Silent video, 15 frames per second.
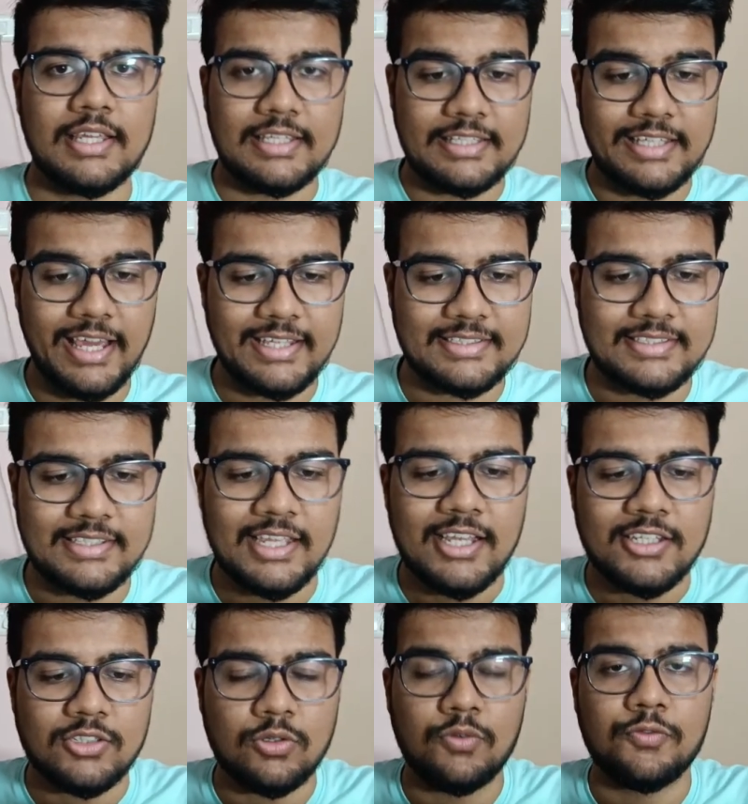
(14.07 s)
Yes,
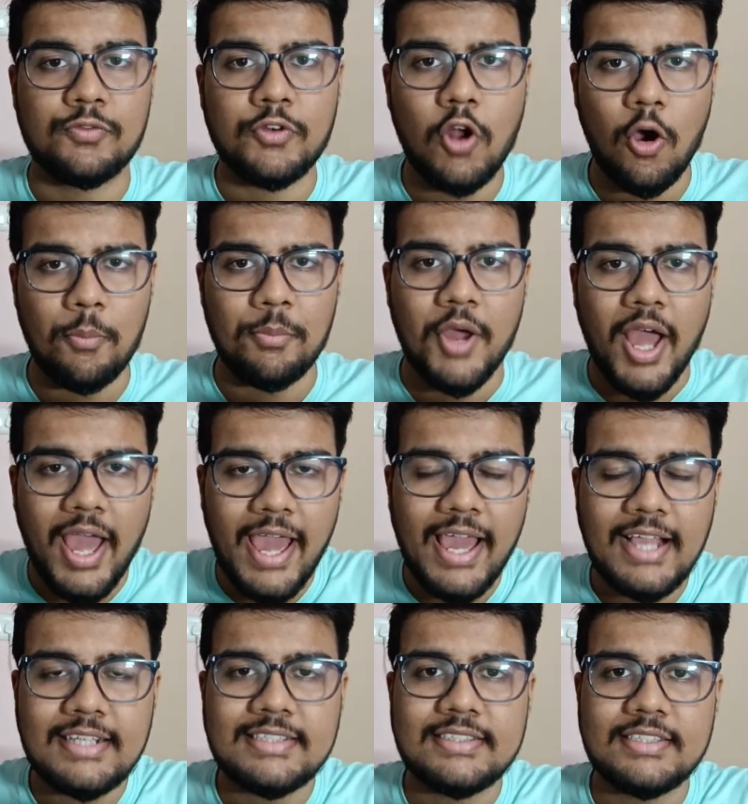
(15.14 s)
so from
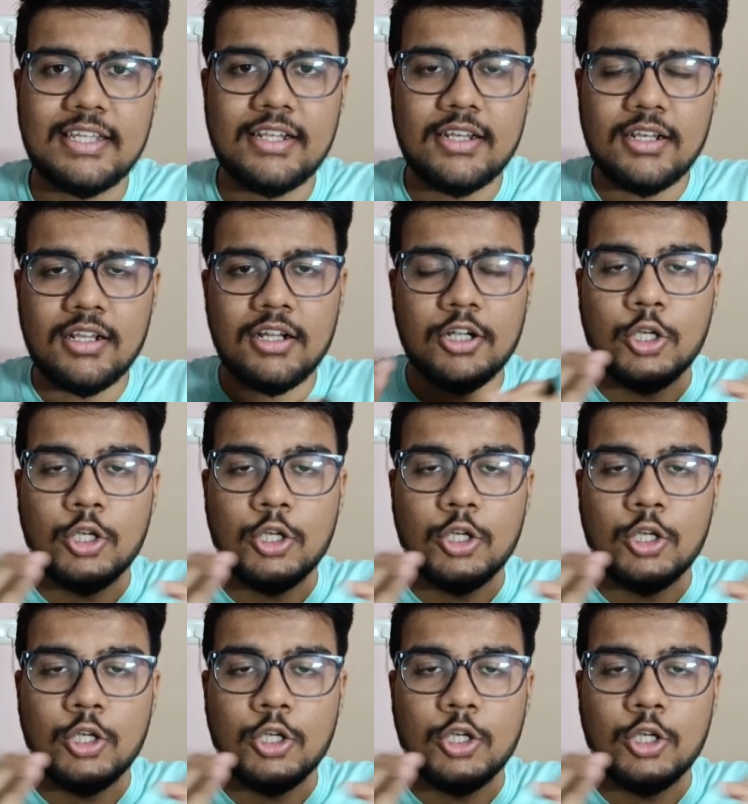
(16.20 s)
Excel